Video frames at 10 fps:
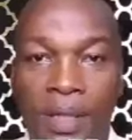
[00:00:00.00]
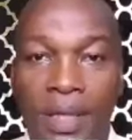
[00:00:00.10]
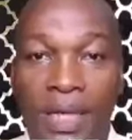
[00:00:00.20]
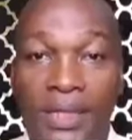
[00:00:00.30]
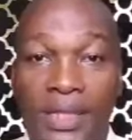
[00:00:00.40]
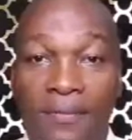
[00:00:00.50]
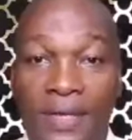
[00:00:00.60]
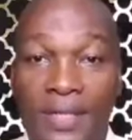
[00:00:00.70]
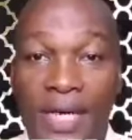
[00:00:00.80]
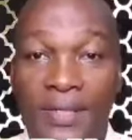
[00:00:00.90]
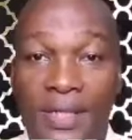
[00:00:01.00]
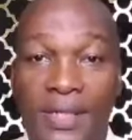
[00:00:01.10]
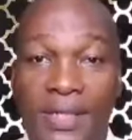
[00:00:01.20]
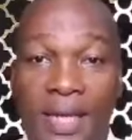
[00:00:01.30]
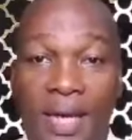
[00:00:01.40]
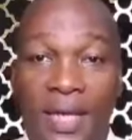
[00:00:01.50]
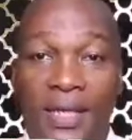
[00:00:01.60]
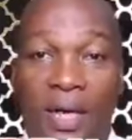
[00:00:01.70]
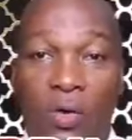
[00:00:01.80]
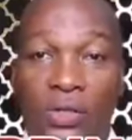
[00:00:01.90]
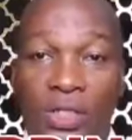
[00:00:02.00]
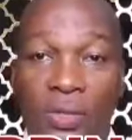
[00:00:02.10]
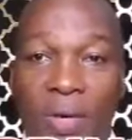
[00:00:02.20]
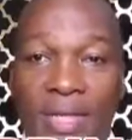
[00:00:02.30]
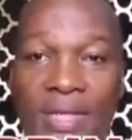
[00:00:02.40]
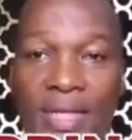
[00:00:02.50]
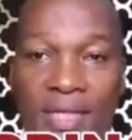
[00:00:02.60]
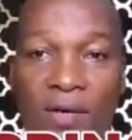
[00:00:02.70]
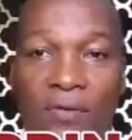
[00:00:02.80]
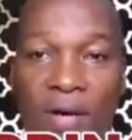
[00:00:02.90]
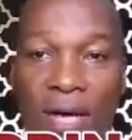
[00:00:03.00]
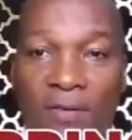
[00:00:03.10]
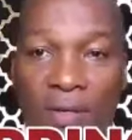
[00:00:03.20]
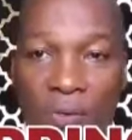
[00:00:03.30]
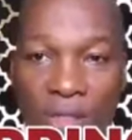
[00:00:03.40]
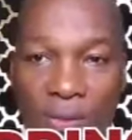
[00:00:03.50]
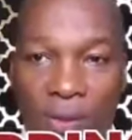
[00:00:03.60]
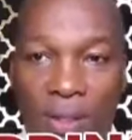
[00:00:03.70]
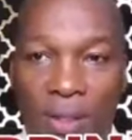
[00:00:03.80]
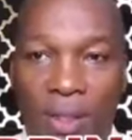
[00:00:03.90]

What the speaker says: It emphasizes the continuous self-evaluation